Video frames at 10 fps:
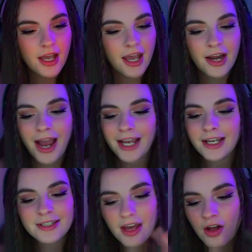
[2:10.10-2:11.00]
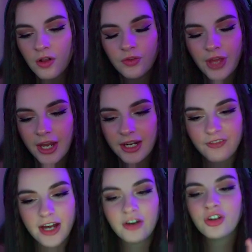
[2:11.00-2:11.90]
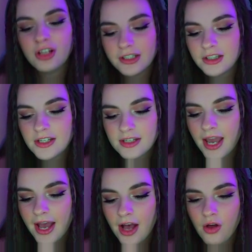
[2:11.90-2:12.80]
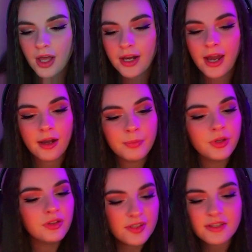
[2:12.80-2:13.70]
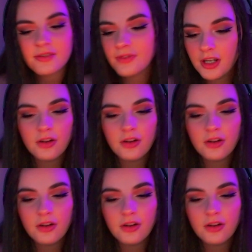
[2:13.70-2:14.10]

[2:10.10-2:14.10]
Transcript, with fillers: And I can tell that if I don't collect these now, and I upload this as a video